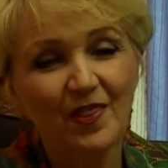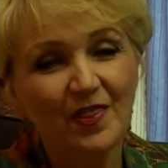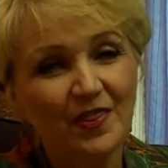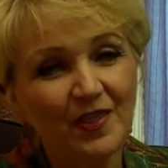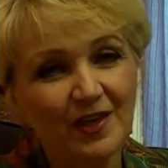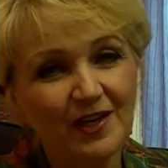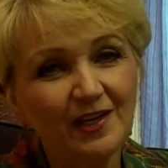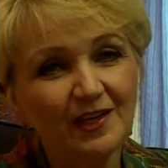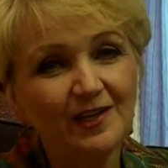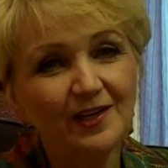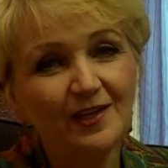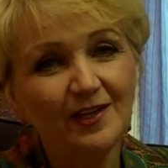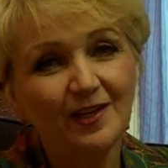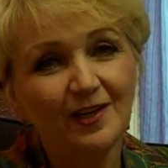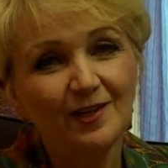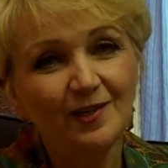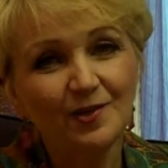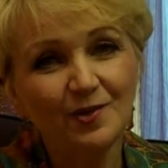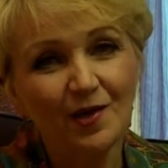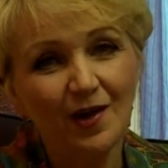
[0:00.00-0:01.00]
then
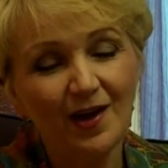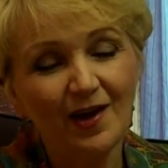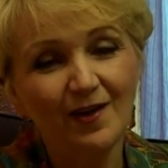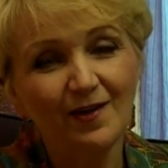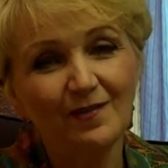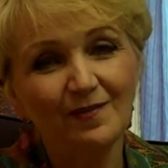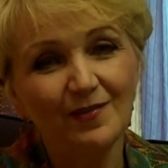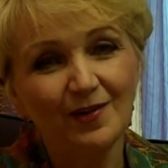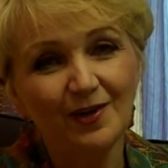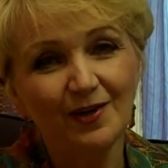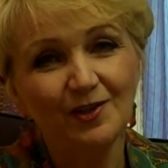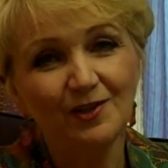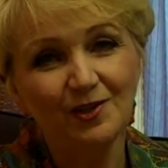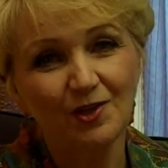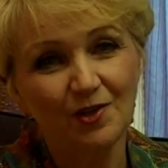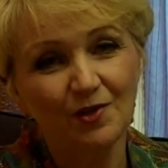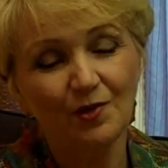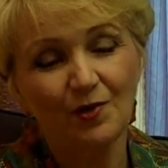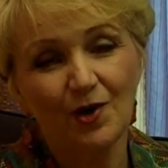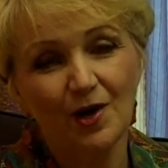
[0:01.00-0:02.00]
you have
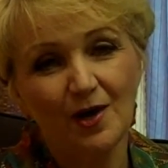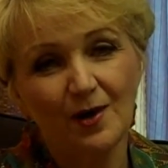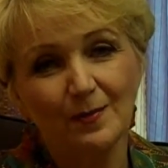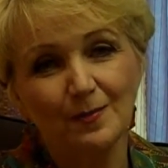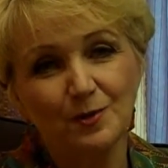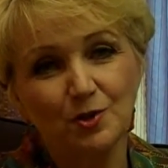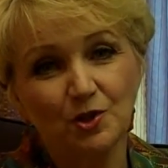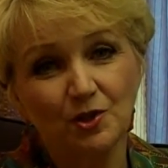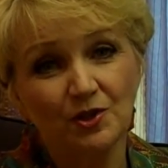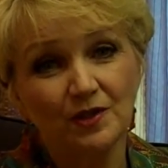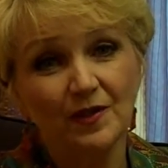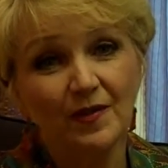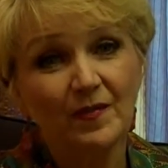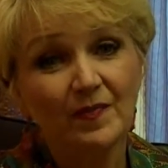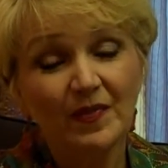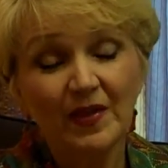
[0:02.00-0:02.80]
another option,